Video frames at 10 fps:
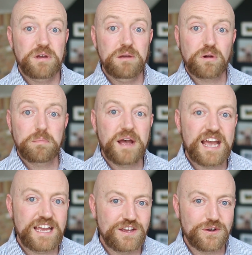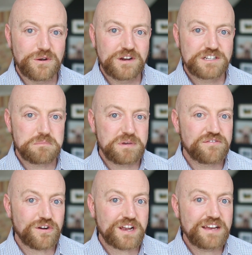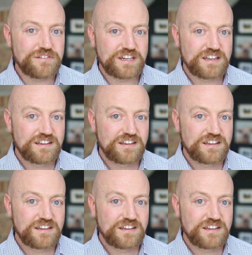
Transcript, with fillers: People pay you to be forgiven.